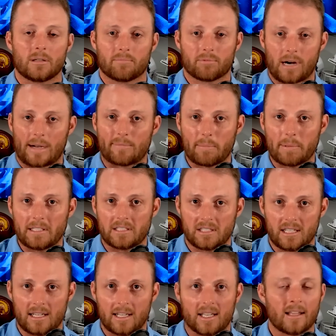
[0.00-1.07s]
probably
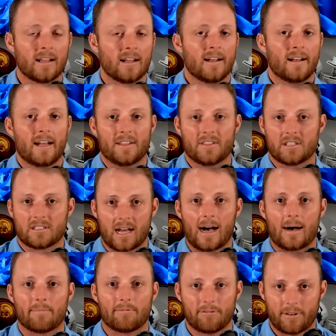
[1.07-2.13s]
sitting in the
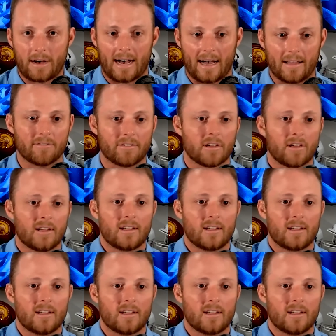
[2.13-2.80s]
top five.